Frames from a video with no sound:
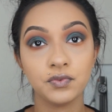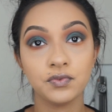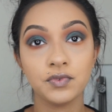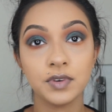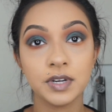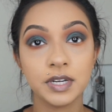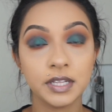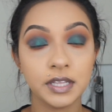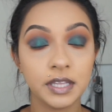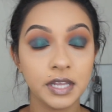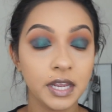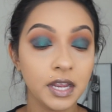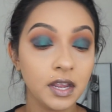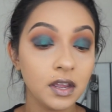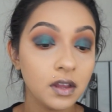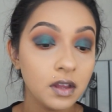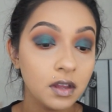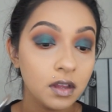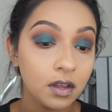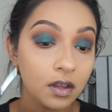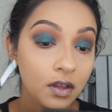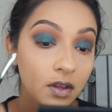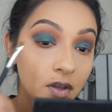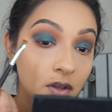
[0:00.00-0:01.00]
really
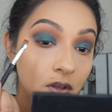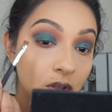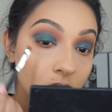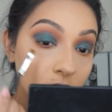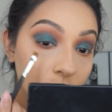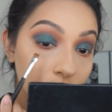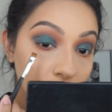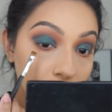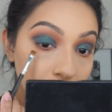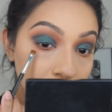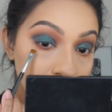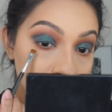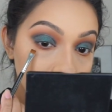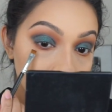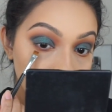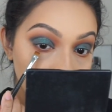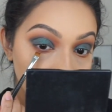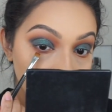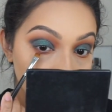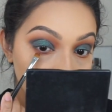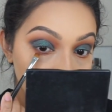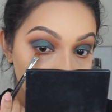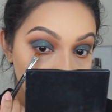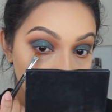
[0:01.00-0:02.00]
close to
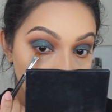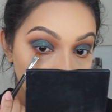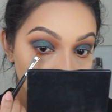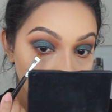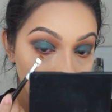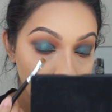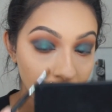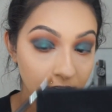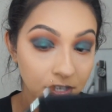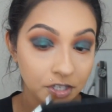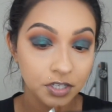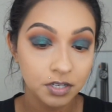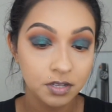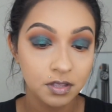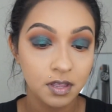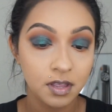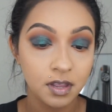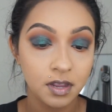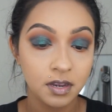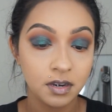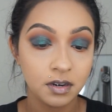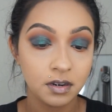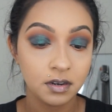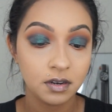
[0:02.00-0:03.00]
the lower lash
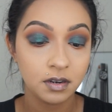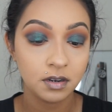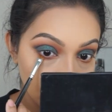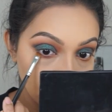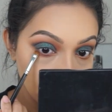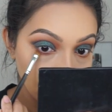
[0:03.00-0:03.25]
line.